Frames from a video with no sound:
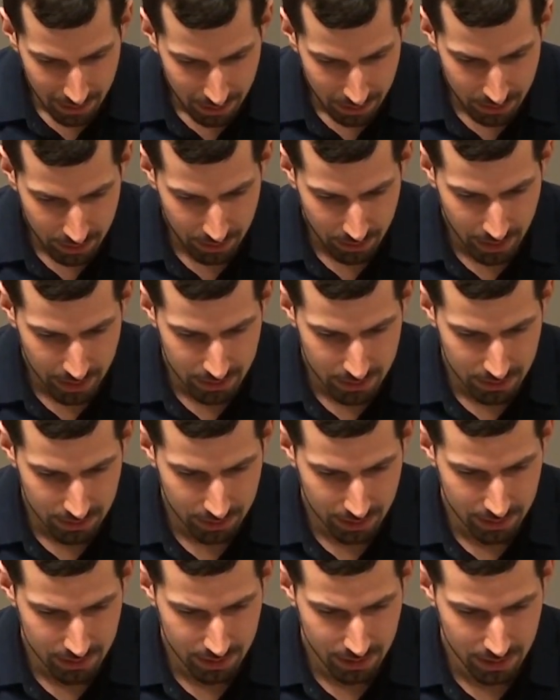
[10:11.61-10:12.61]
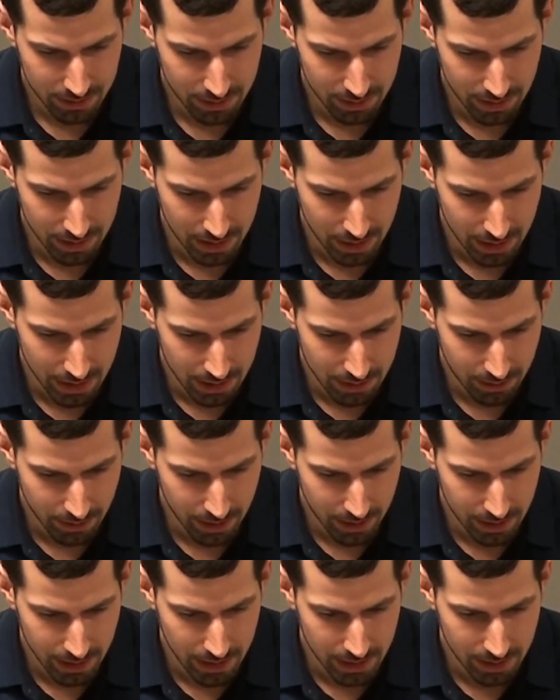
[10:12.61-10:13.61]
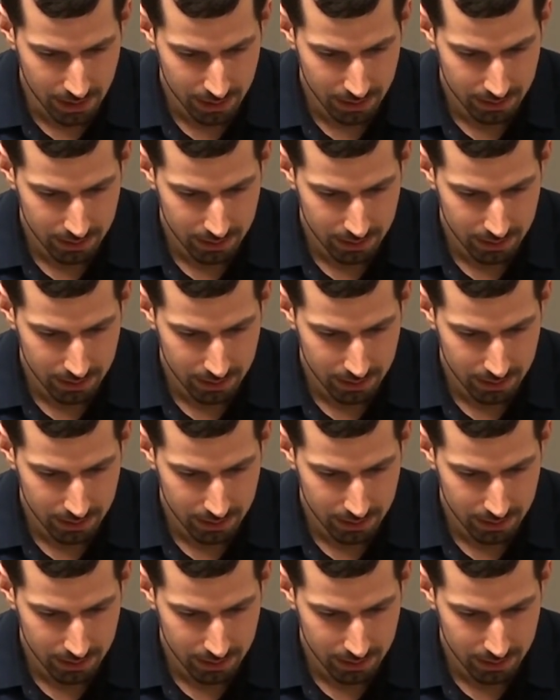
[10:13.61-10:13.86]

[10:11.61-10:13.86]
So let's get to the nitty-gritty